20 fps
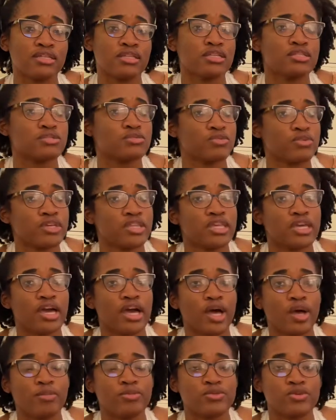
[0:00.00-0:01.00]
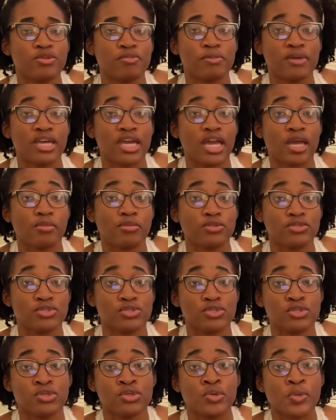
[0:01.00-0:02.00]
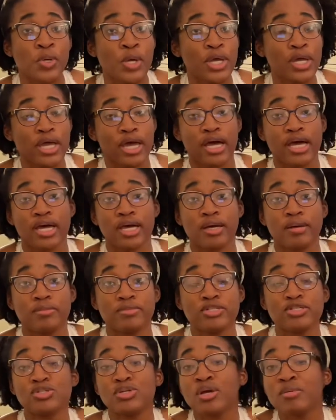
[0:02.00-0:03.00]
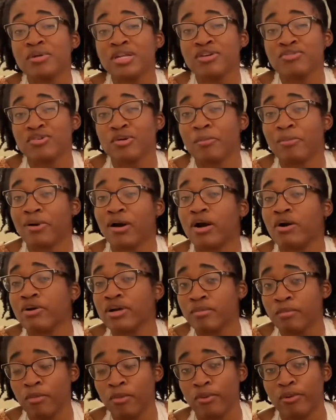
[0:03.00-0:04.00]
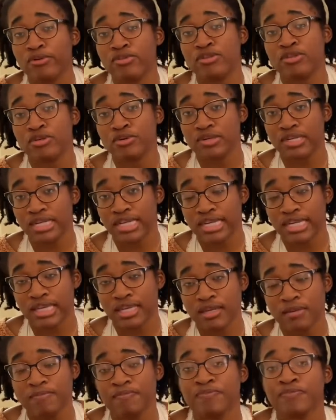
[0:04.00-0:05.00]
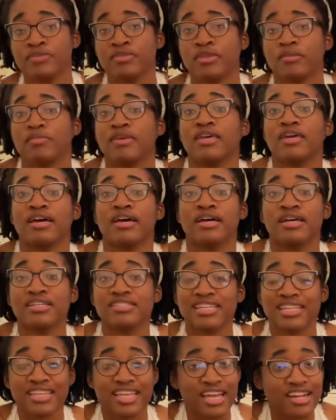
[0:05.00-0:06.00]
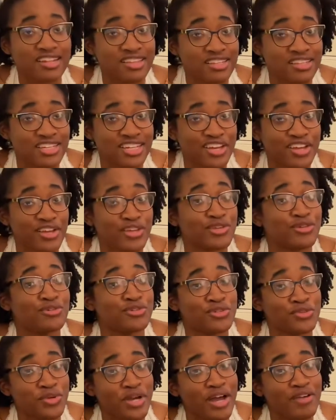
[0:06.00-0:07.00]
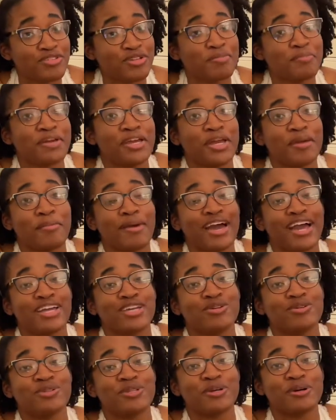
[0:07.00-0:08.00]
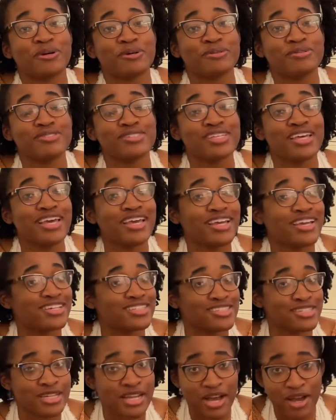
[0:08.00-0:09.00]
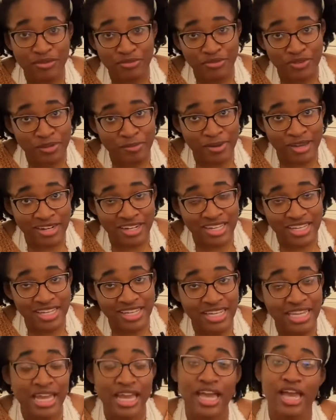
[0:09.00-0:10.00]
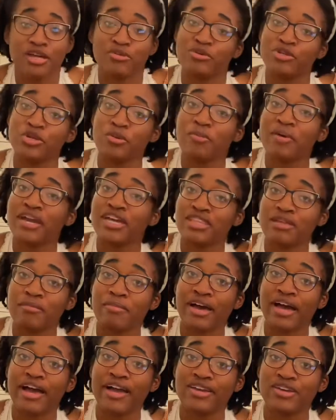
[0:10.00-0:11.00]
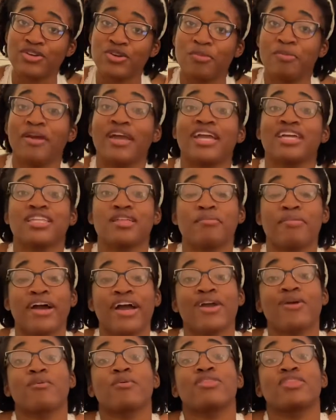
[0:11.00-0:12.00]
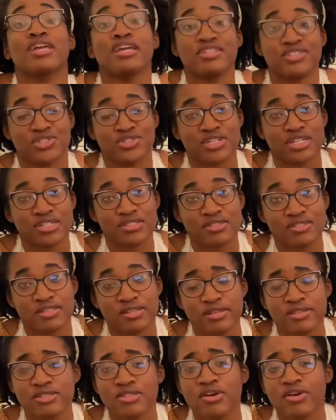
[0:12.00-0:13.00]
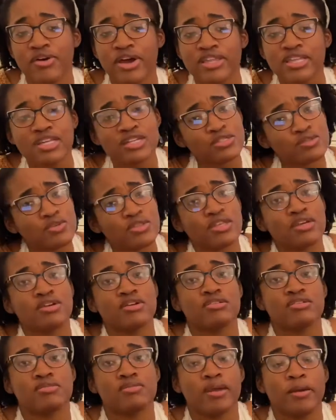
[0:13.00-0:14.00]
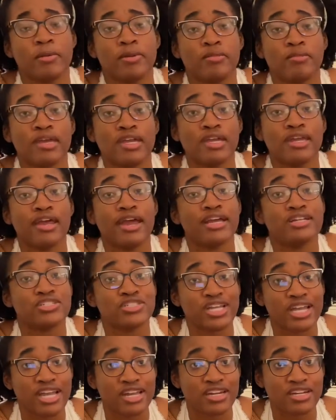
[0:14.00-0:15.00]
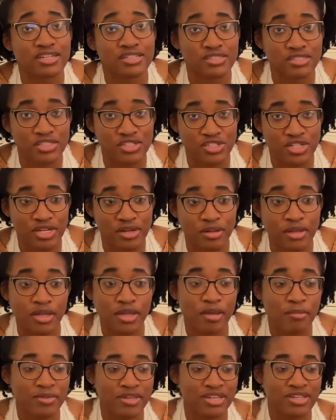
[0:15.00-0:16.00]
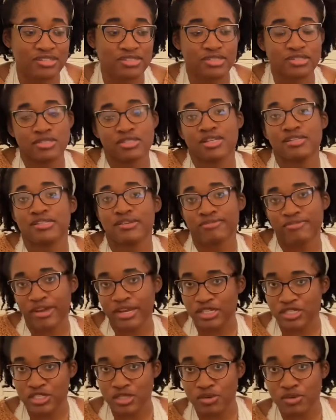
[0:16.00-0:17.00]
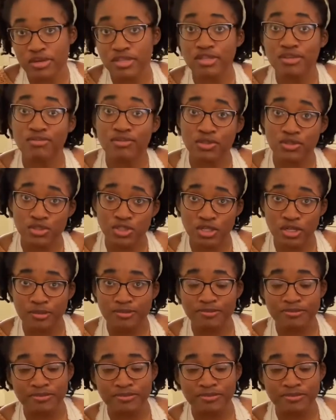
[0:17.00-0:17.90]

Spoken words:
this really helps with being able to determine if you're borrowing more than you need. Because at the end of the day, you do have to pay back your loans. It's not free money. And when you pay them back, you're paying them back with interest. So I think it's really good to be able to make an educated decision because this does affect you in the future.